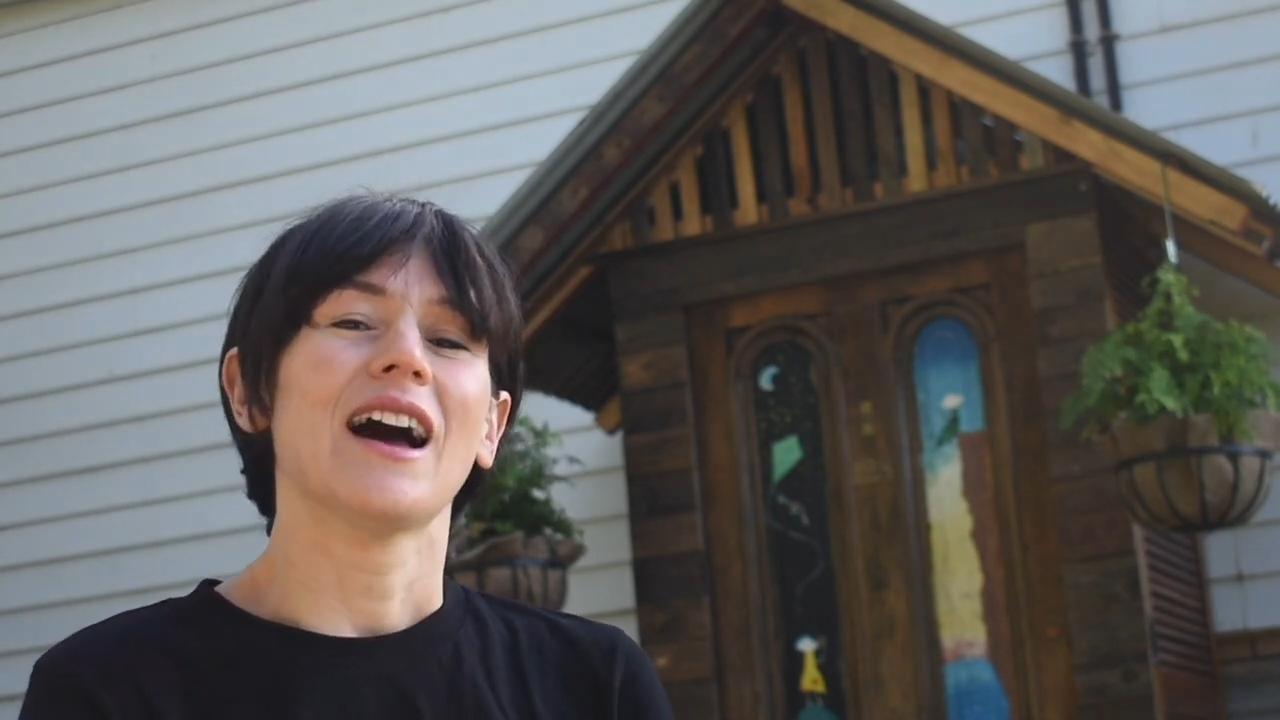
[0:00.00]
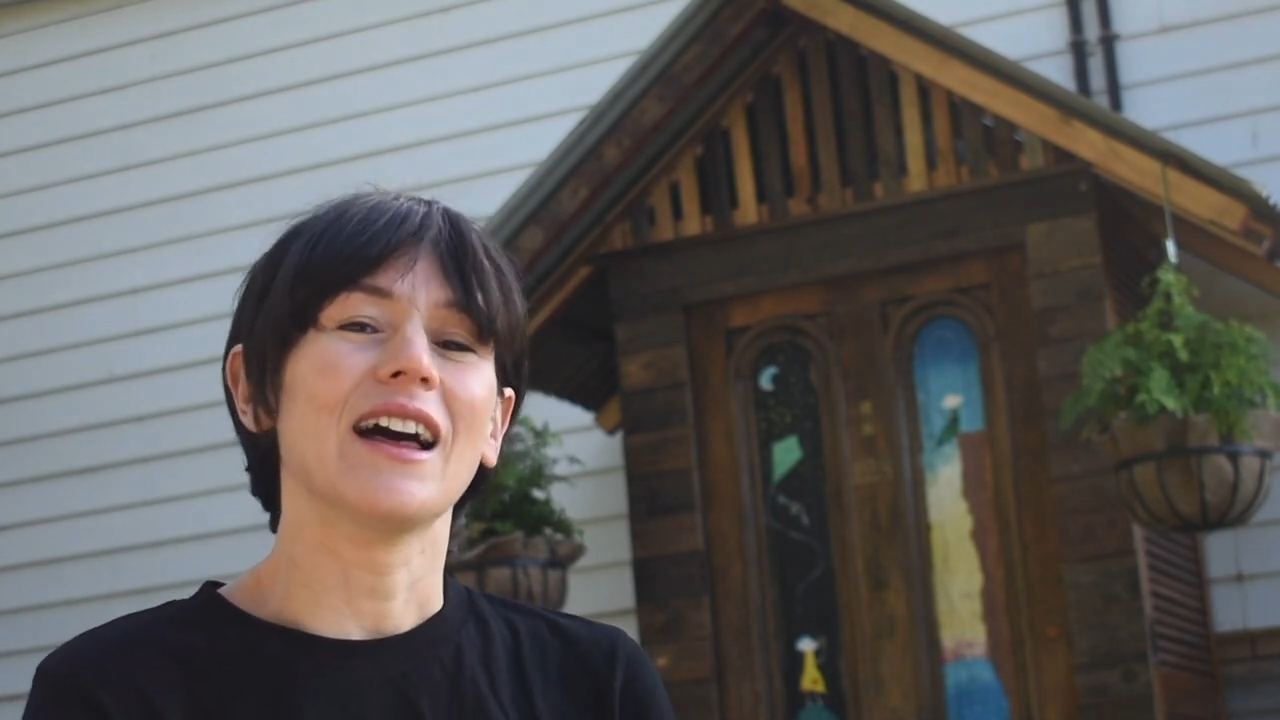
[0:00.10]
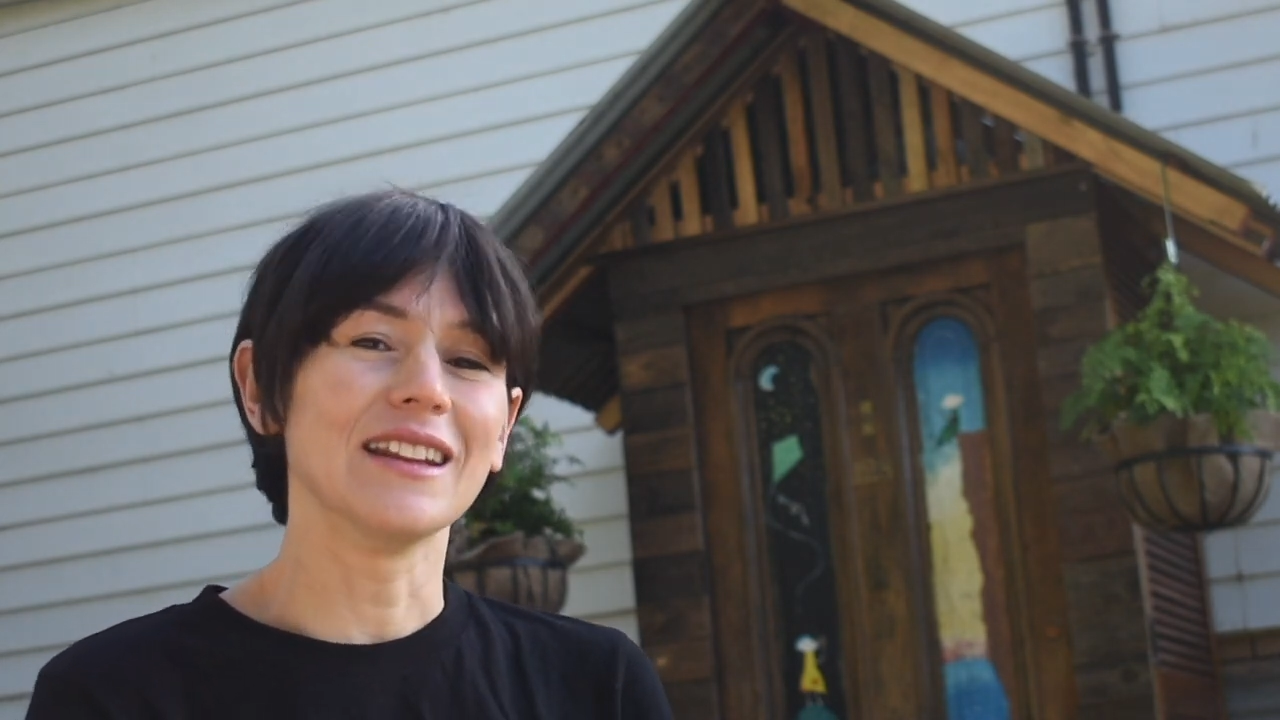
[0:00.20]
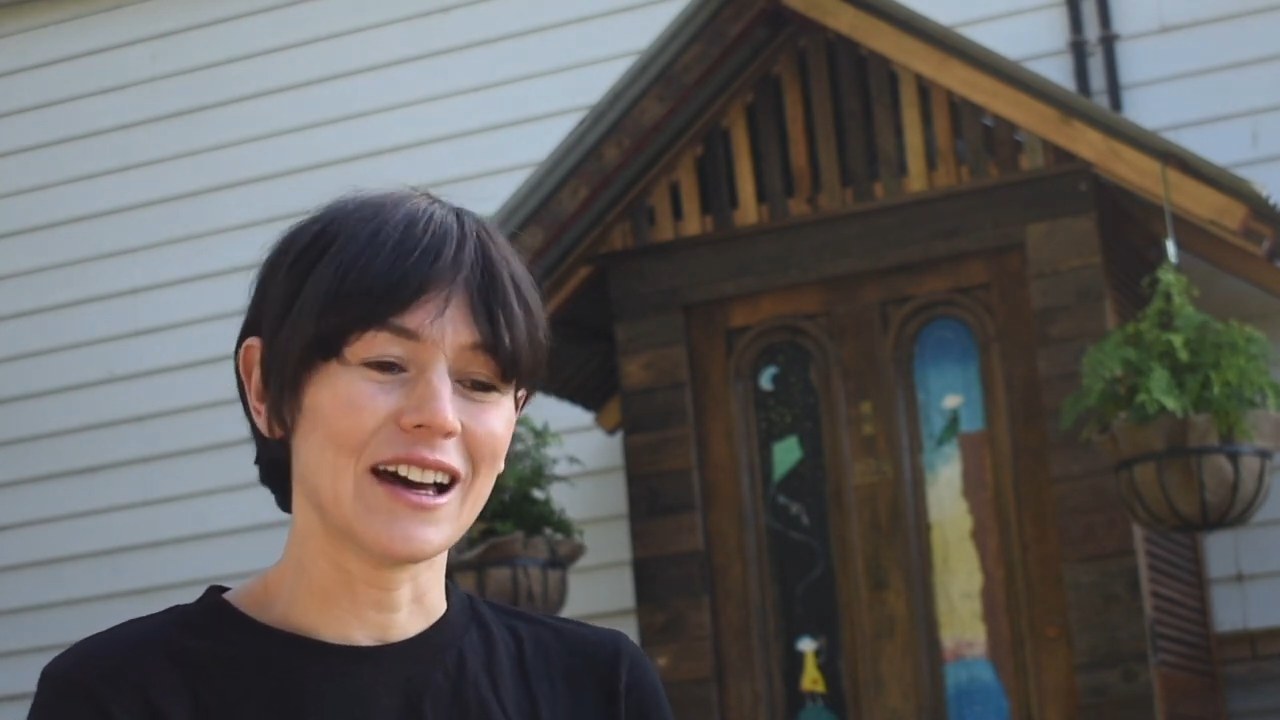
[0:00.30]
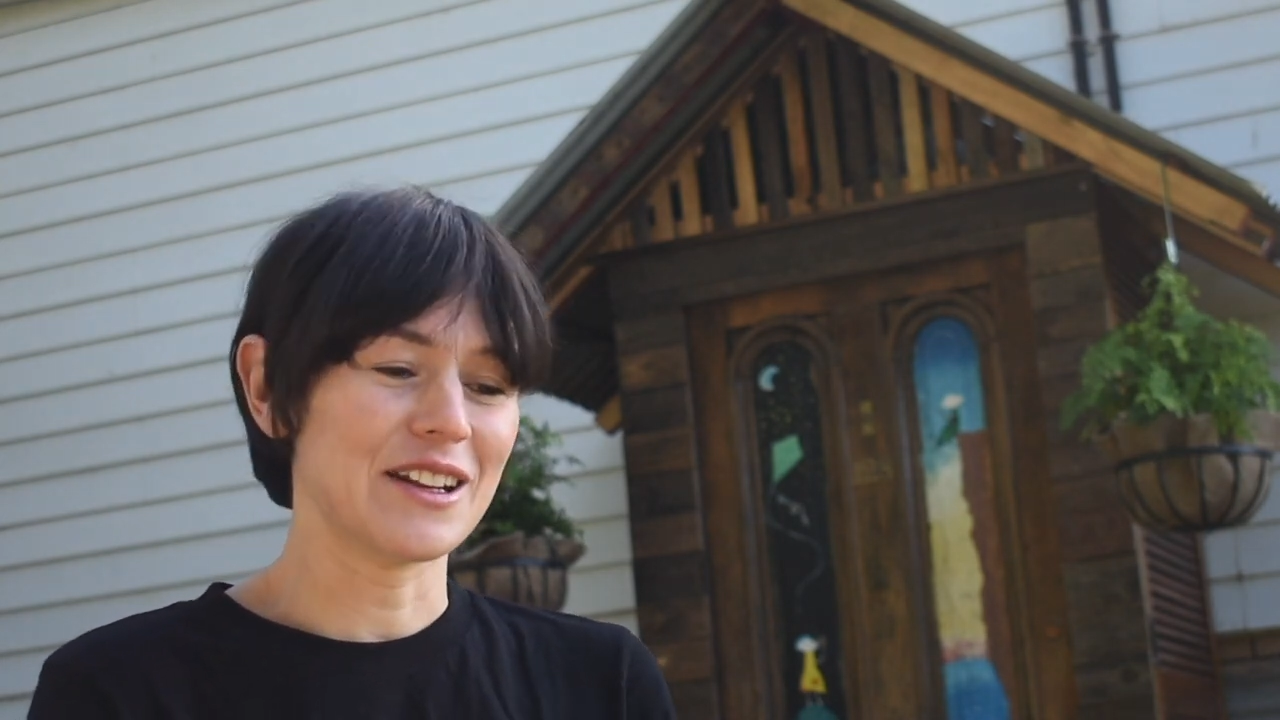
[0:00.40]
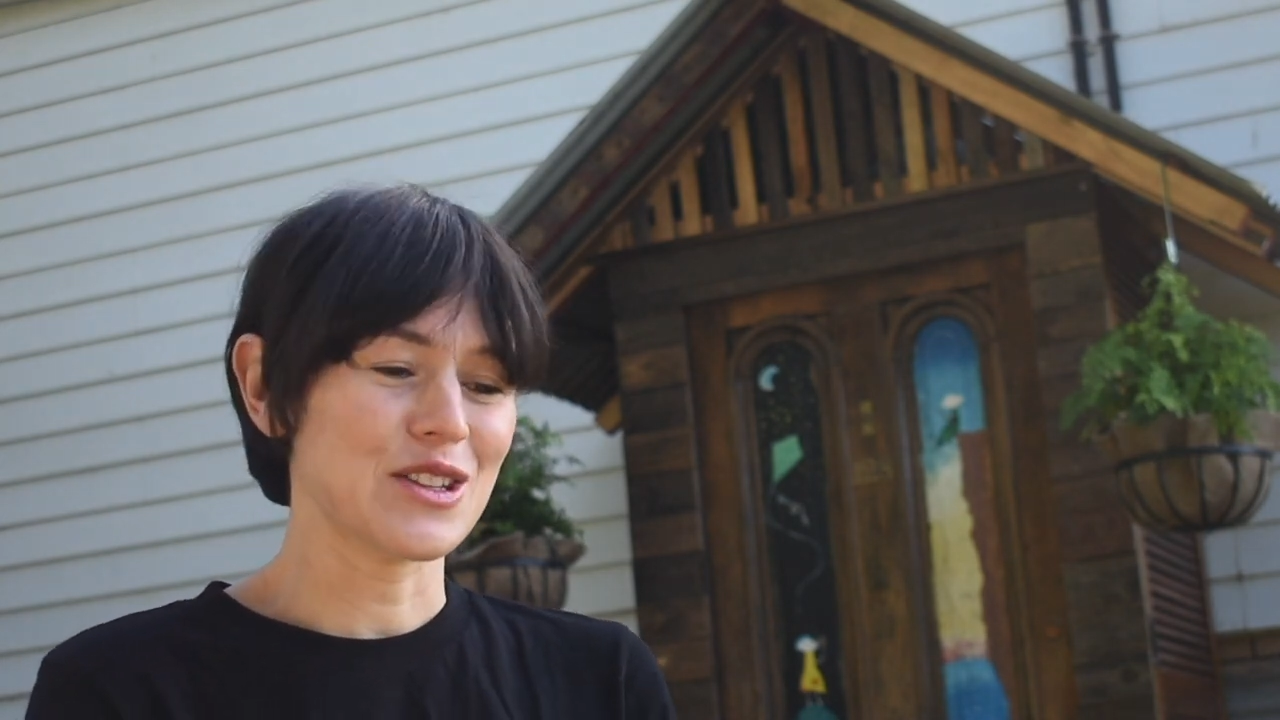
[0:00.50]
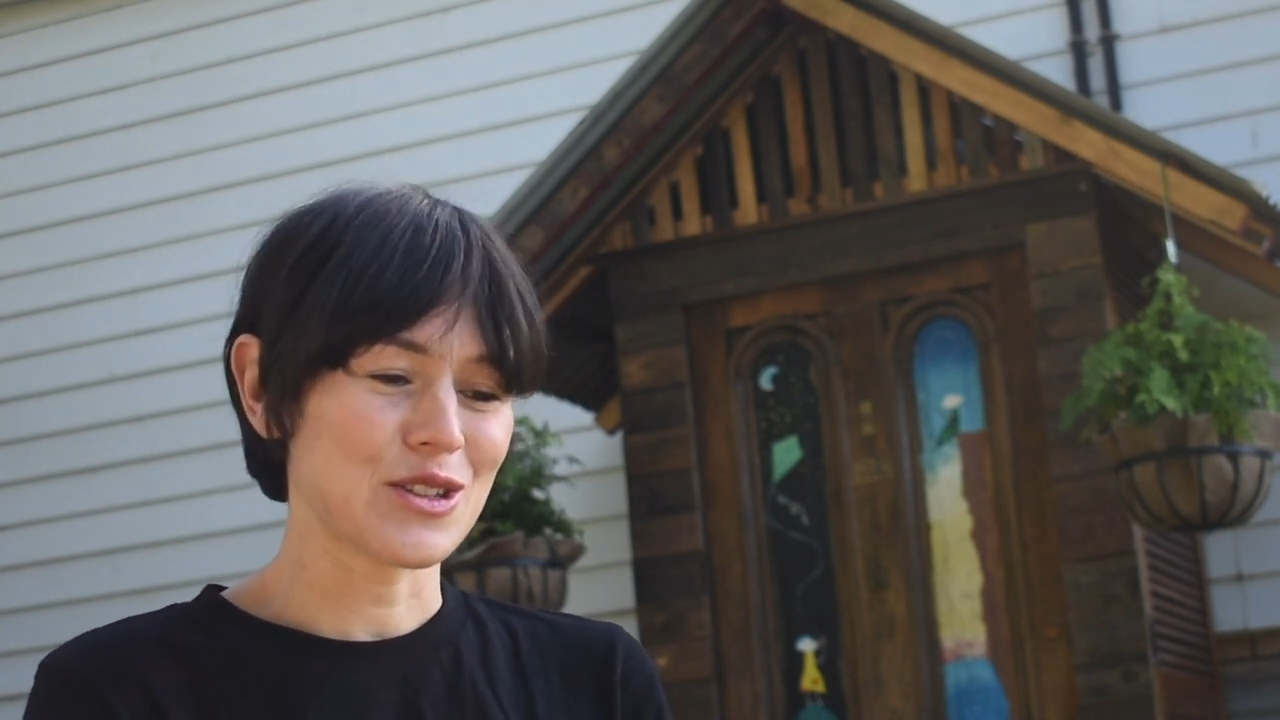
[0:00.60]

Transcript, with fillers: Elana